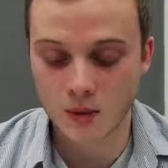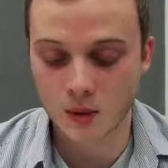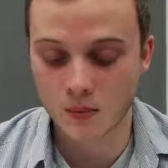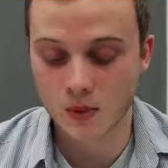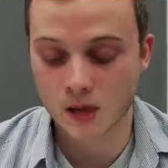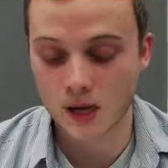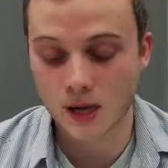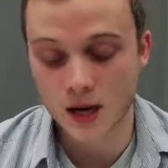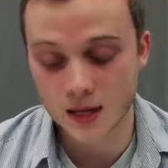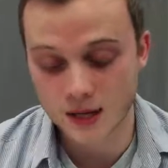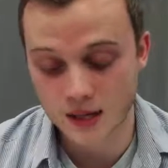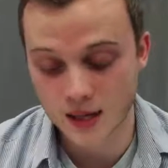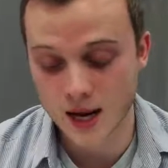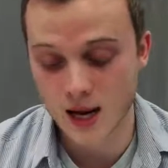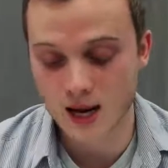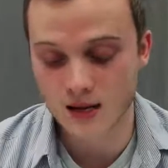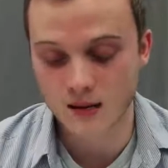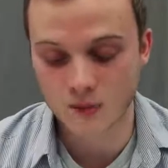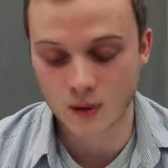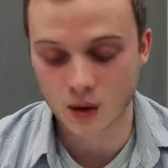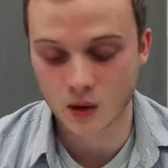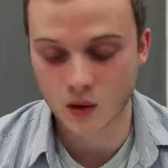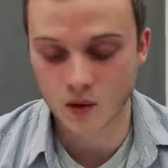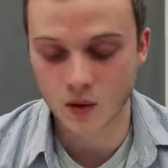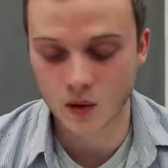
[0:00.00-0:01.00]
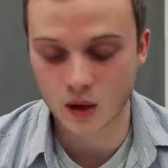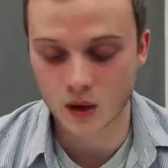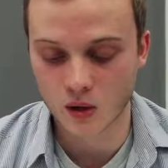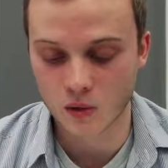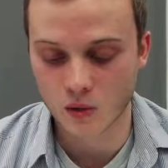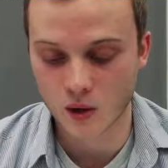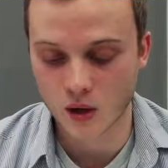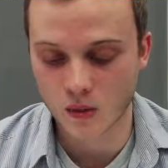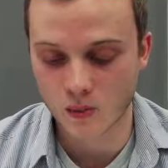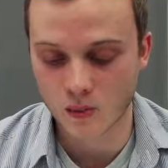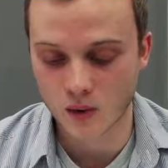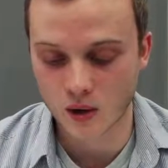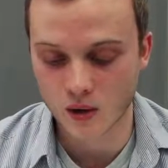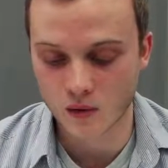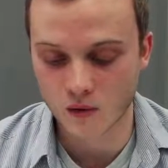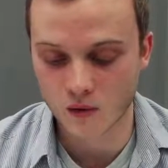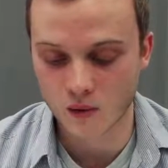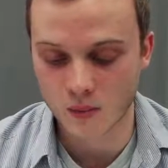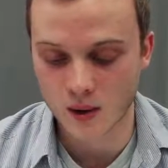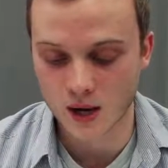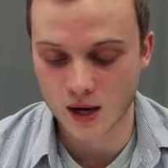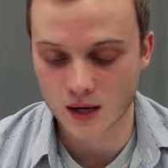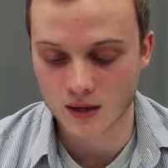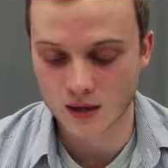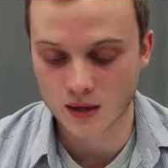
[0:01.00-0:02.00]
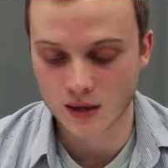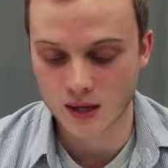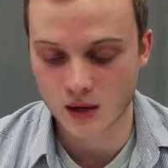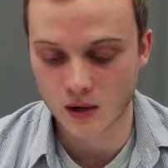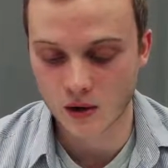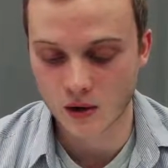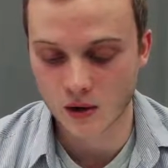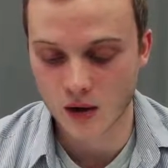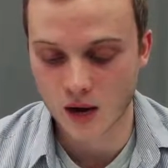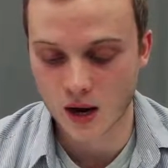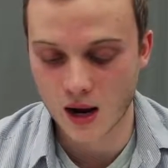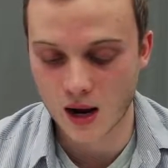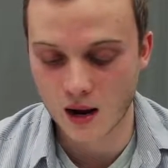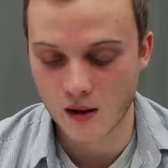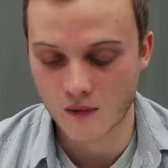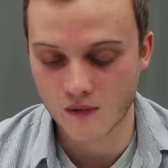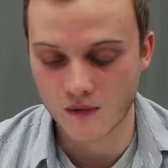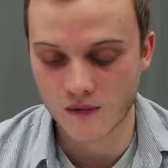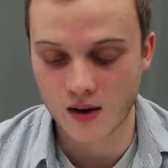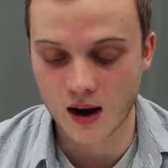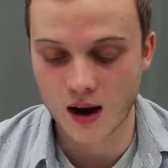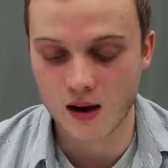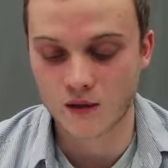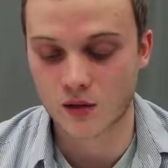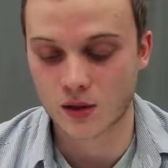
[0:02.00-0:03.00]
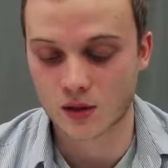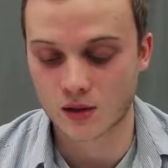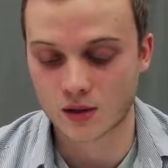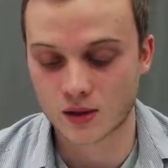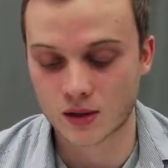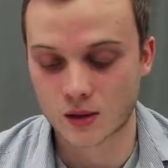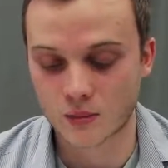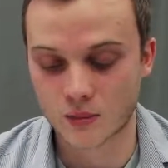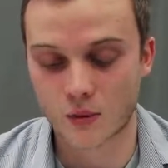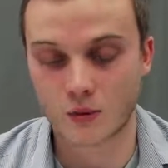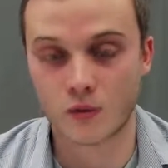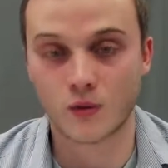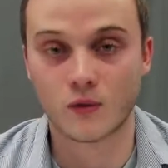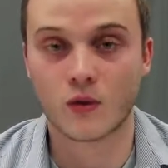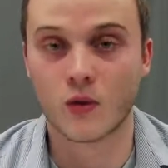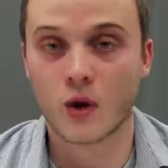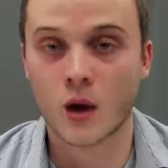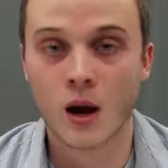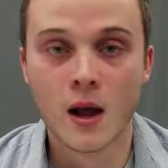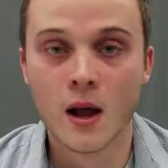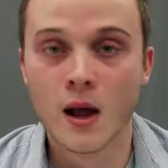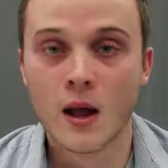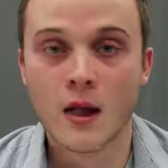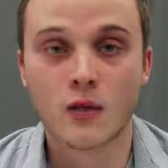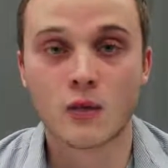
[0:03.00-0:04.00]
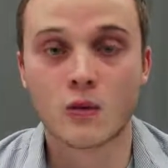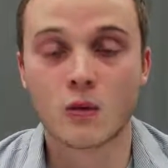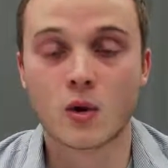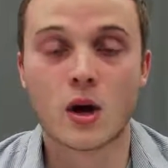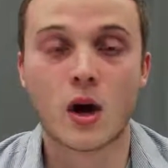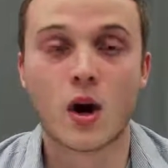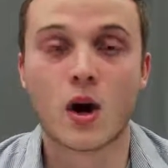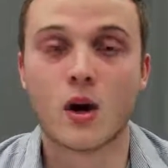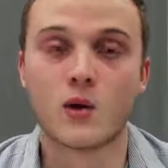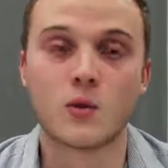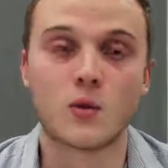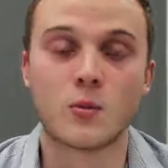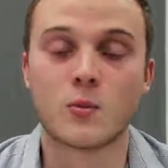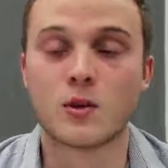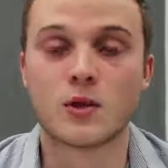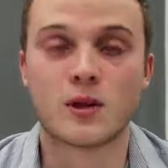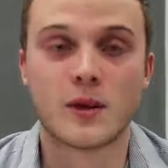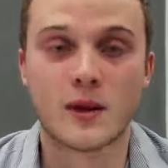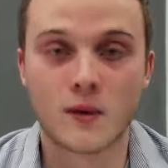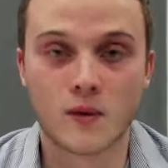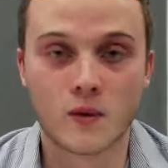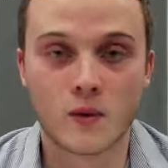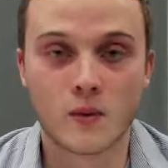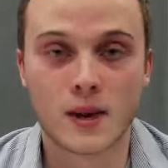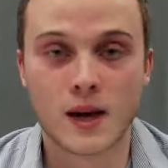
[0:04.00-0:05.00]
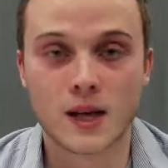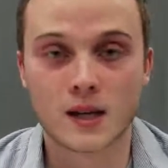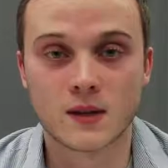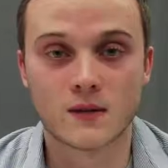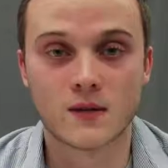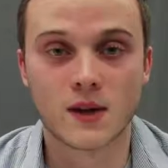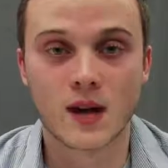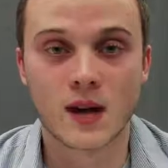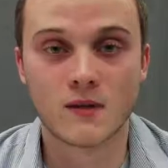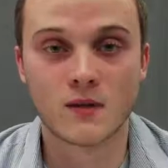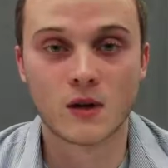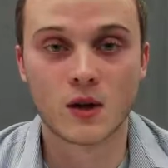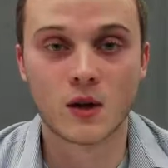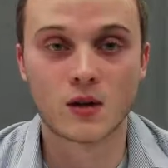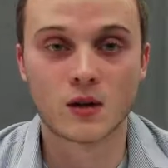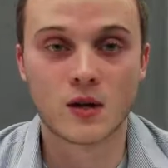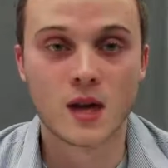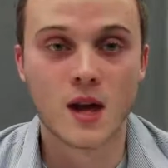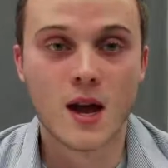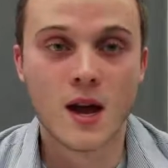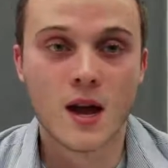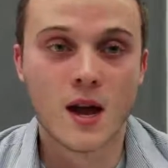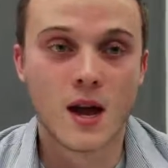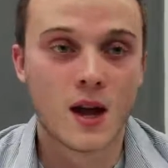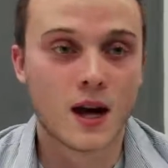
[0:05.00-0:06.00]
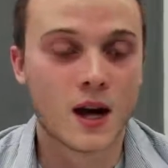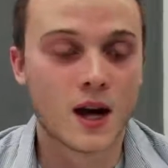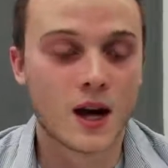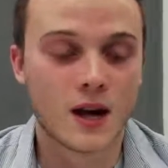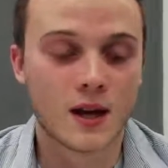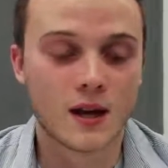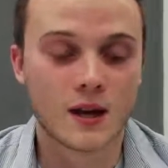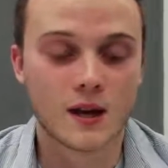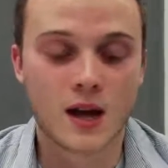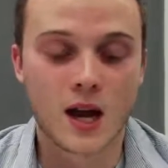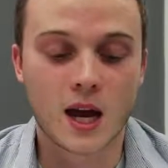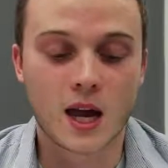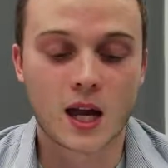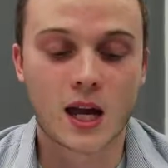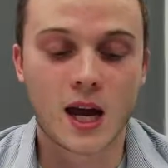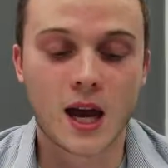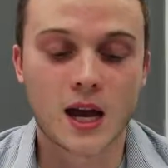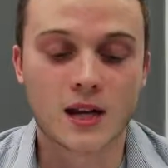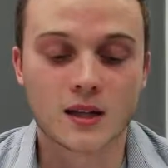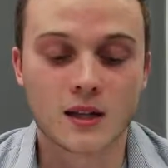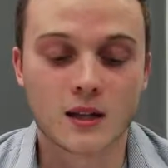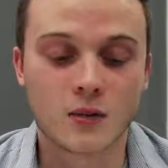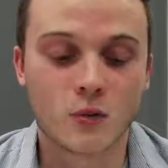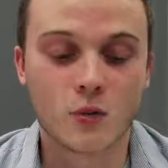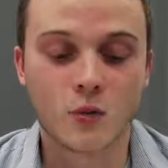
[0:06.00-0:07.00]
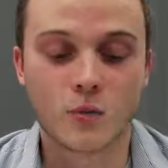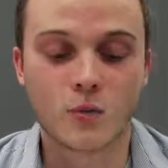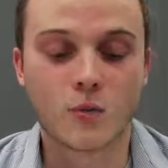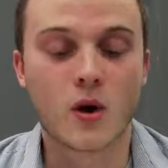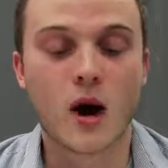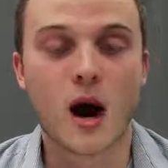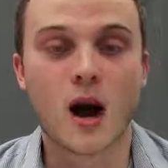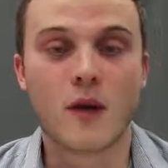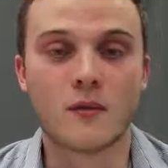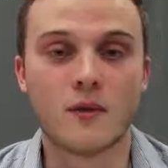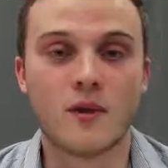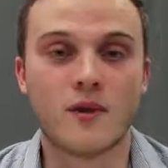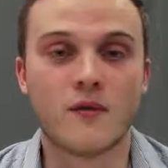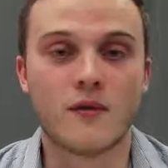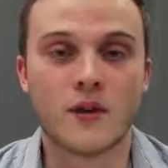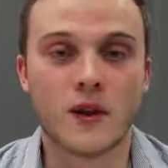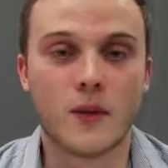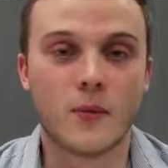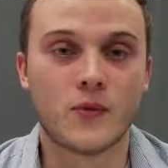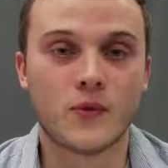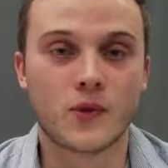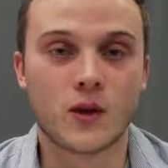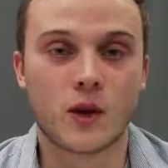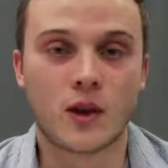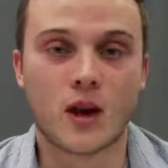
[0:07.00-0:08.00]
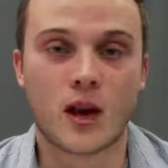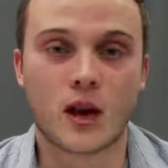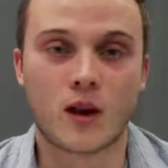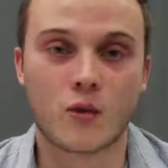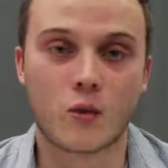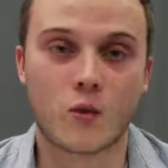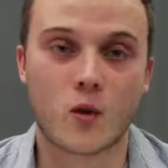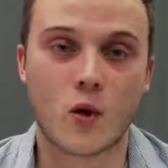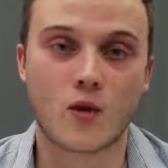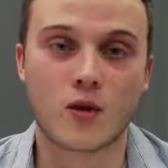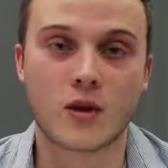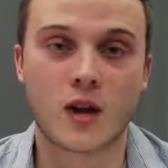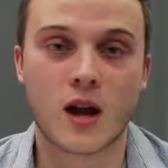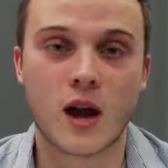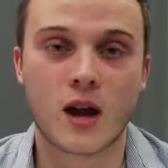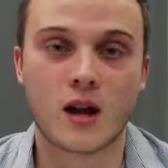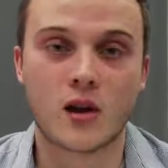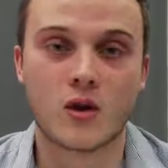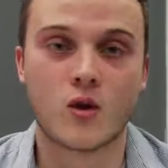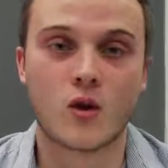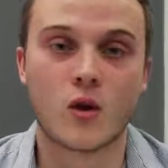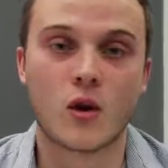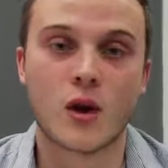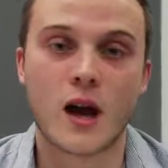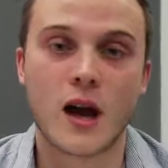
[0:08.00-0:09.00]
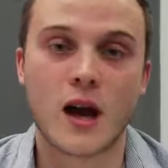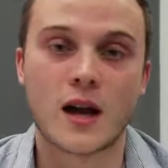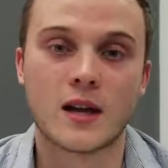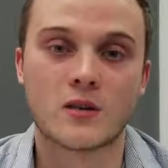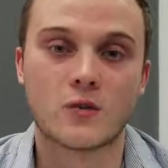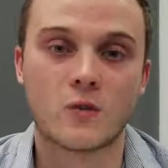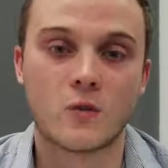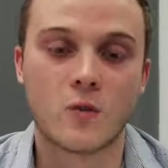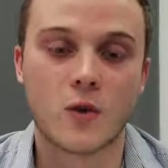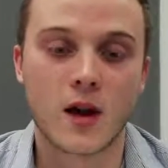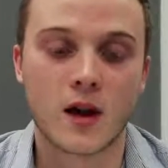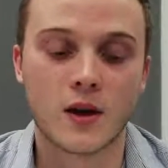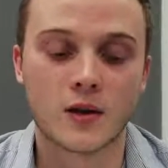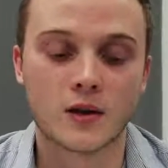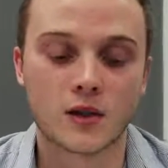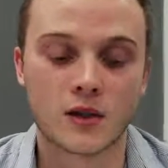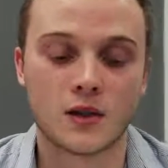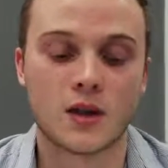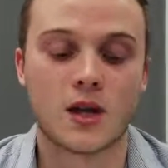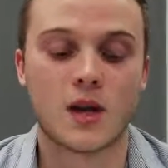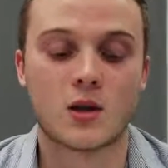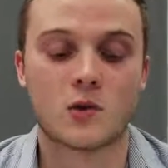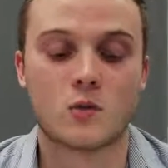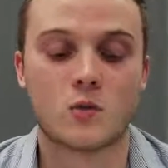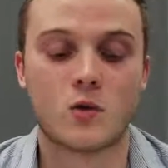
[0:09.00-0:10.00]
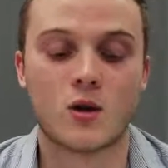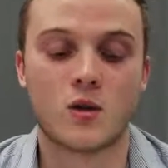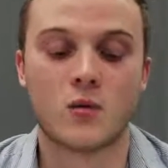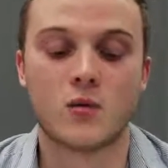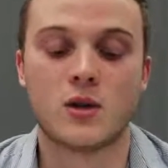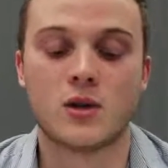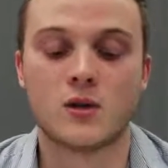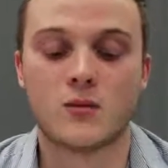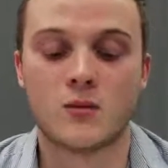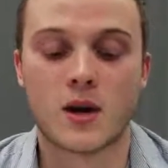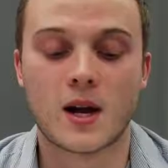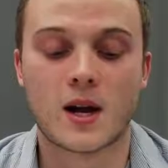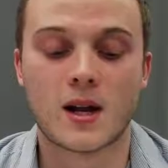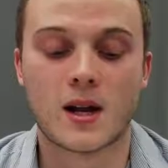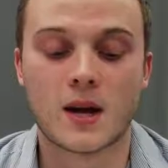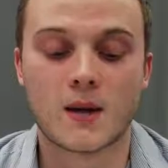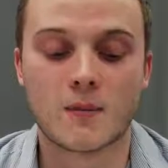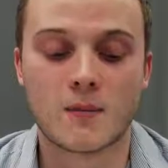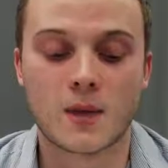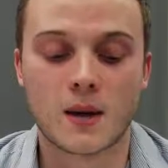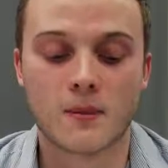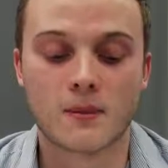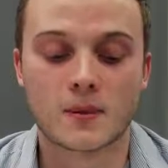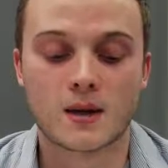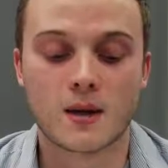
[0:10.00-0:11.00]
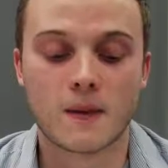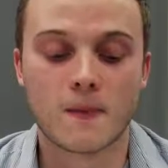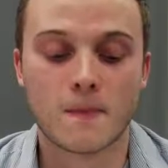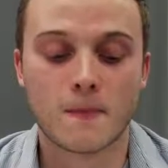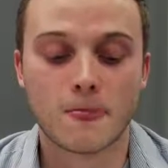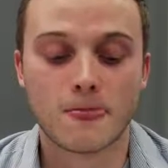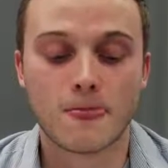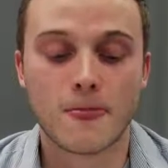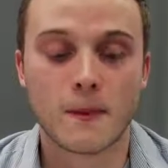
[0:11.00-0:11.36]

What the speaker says: But because it has been growing quite a bit over the past year and 5 years, up over 300% over the past 5 years, I guess it would probably fit into that growth category as well. So that's one reason why I like Pepsi.